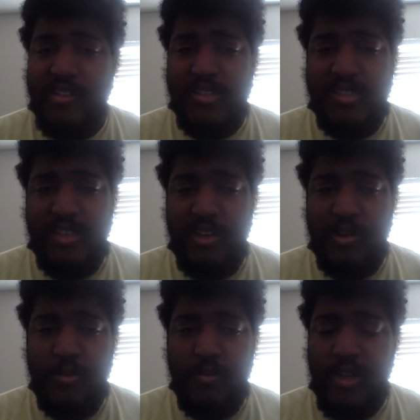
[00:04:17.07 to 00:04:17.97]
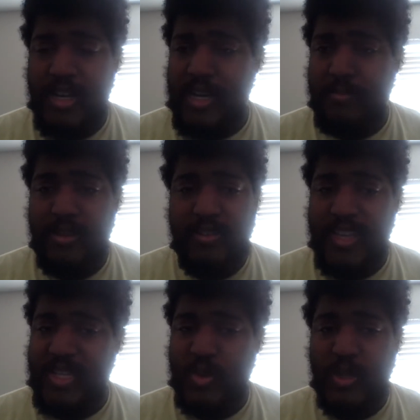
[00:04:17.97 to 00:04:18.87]
So um, th-
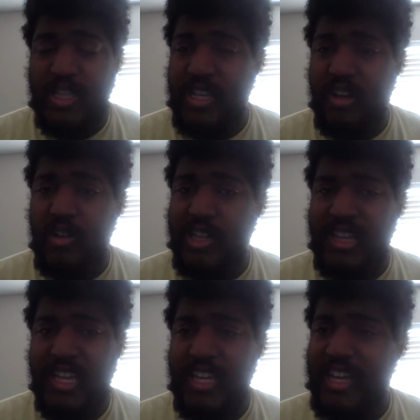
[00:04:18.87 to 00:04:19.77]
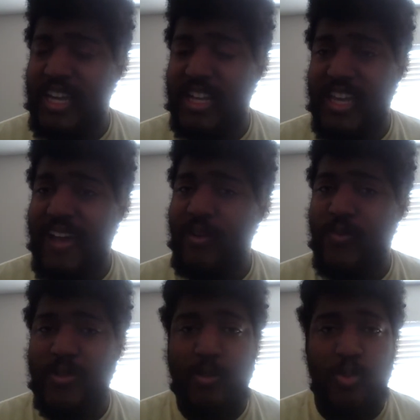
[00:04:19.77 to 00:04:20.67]
that's really the only thing I could gather
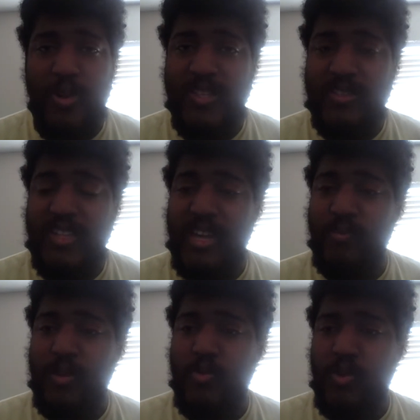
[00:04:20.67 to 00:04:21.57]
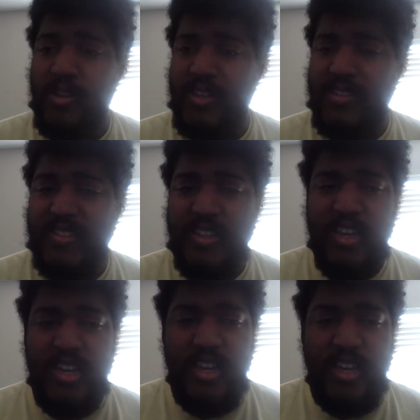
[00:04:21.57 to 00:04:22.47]
from the press statement release.
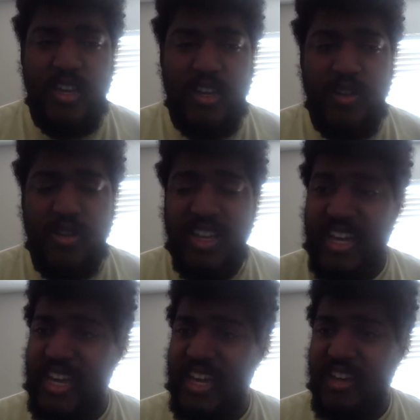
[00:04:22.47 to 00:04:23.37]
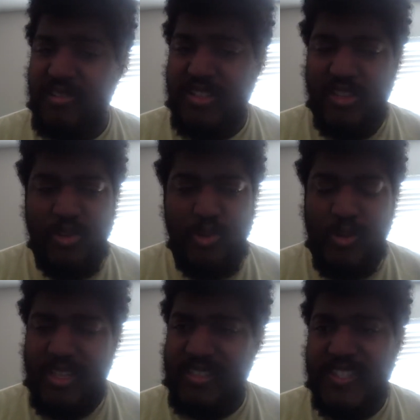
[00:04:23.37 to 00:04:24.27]
You know, the
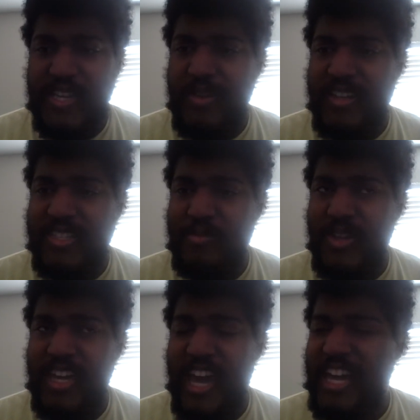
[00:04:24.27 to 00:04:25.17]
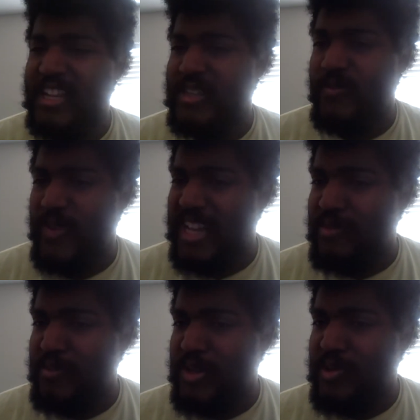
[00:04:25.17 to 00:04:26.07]
AL2 is seeming to be a
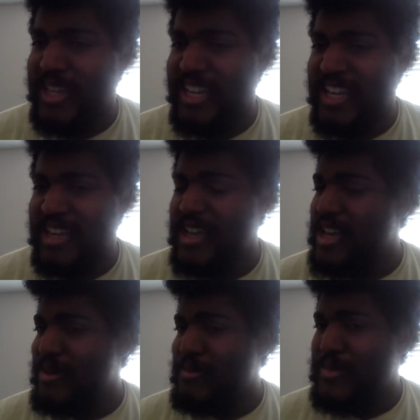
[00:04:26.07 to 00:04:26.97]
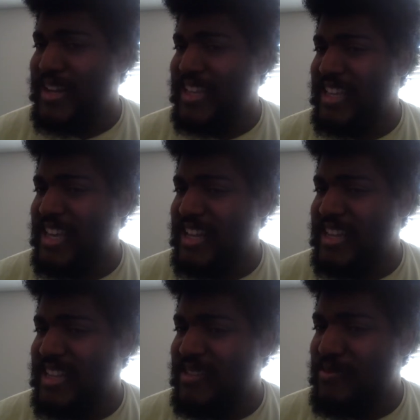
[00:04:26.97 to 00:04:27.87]
developmental league, but you
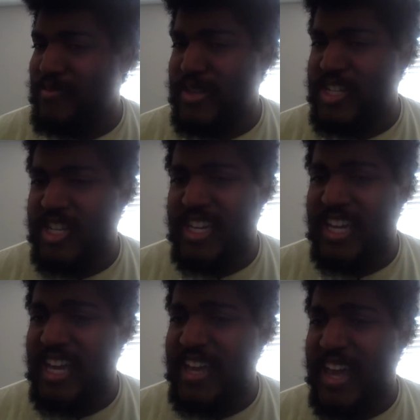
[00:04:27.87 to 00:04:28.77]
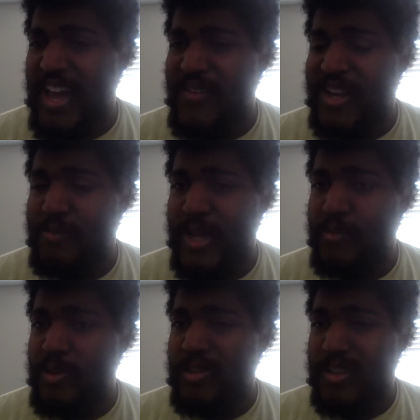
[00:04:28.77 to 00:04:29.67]
but you can't have a
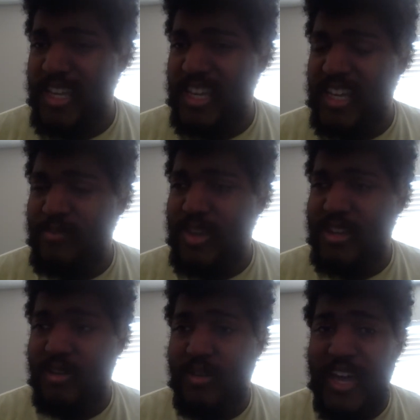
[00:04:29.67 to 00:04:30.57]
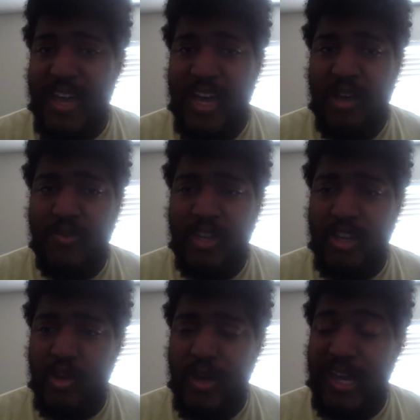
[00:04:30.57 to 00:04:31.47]
developmental league if you don't have you
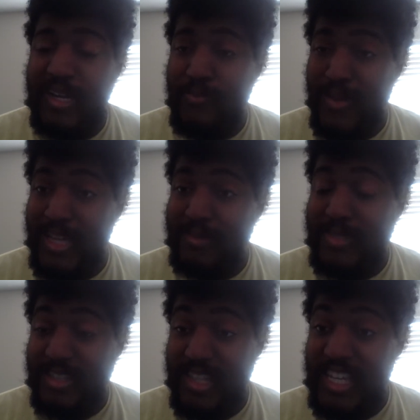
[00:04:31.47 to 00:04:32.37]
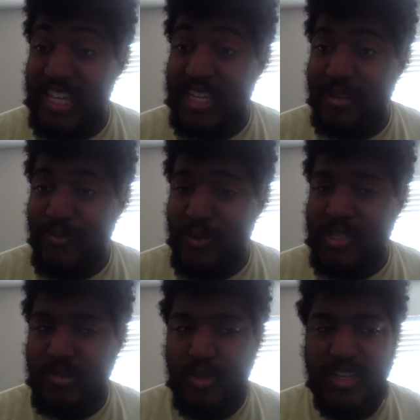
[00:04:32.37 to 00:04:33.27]
know a developed league in the
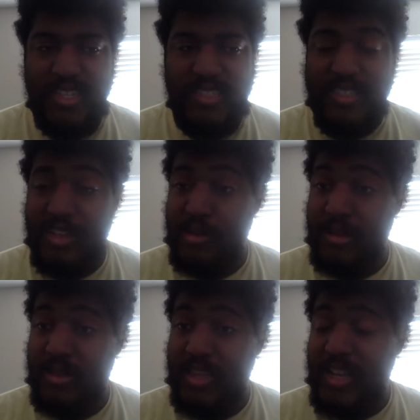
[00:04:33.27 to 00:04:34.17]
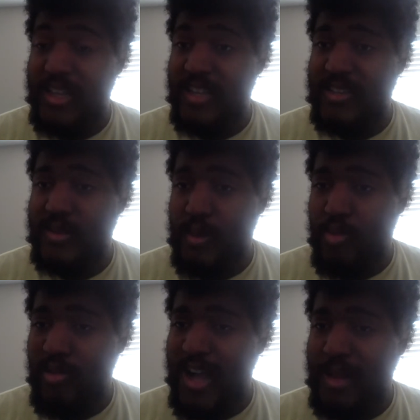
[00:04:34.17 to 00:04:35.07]
first place. So th- there's a
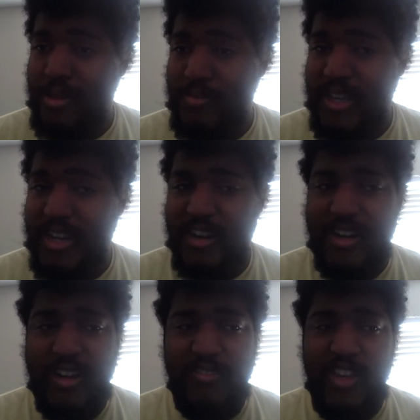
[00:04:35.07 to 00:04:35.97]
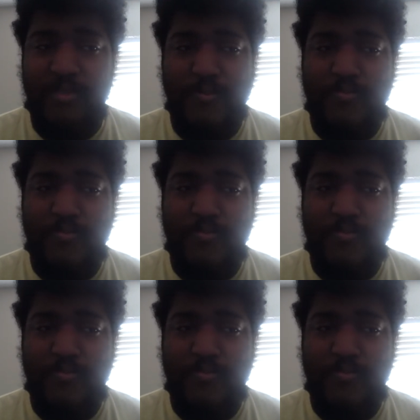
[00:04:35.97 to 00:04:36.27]
problem there. I mean.